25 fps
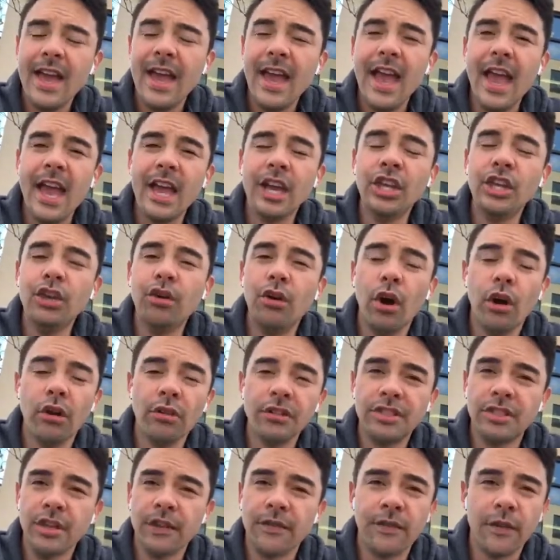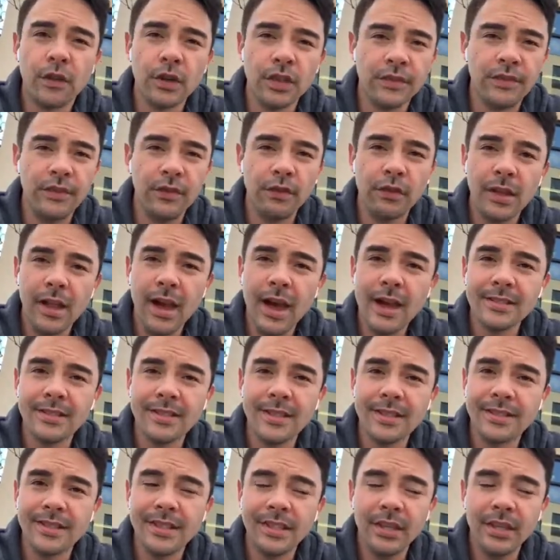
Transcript: and you host your first few classes,